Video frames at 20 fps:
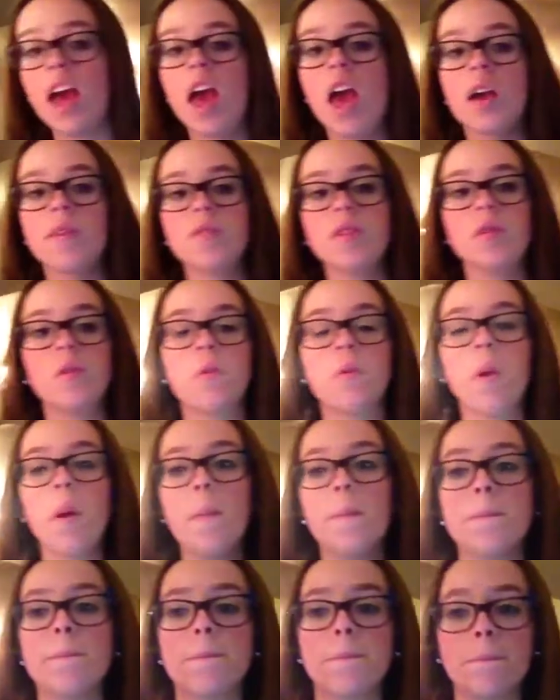If you
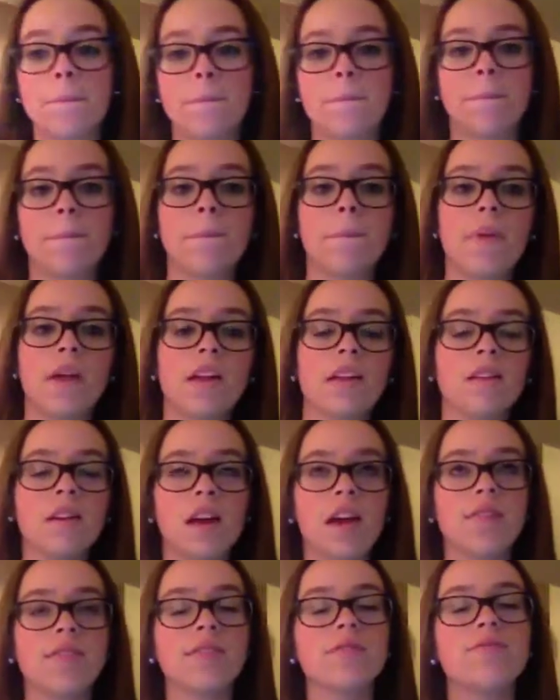
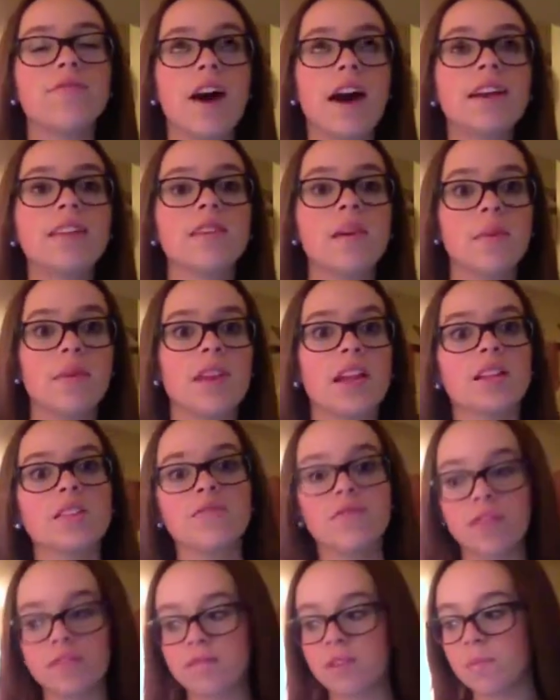if you find something that's
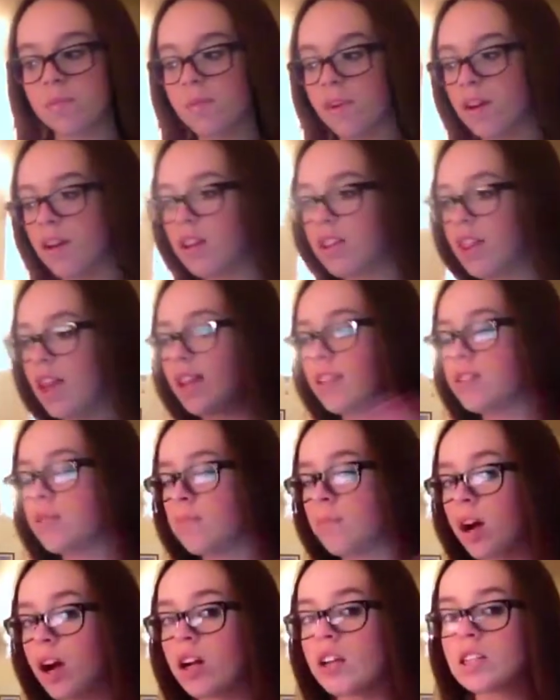50 that's
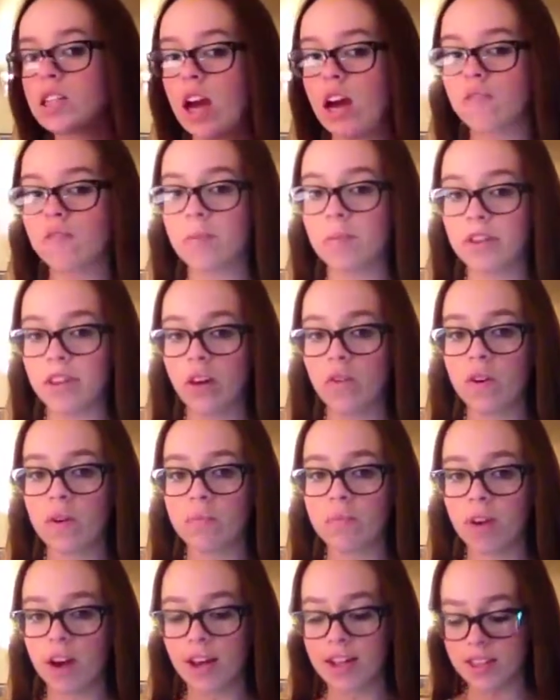marked down from a lower
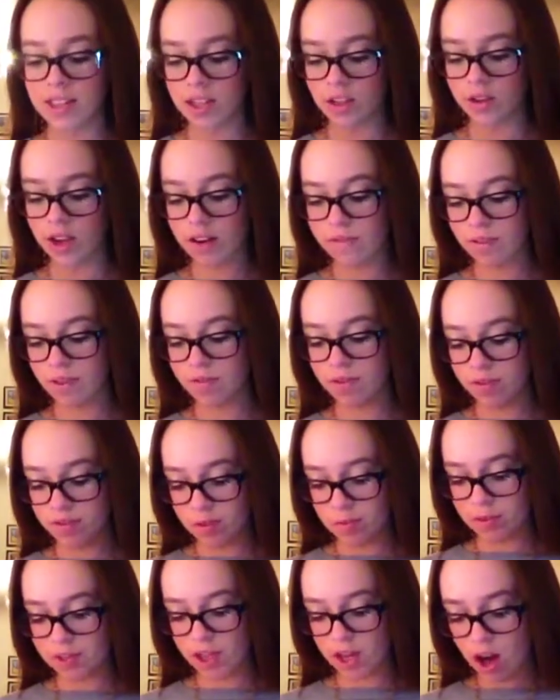price and you get it for
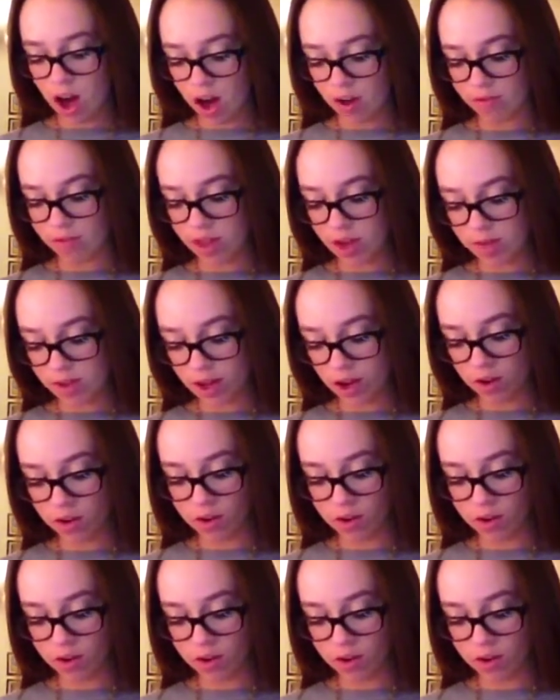50% off. There we go.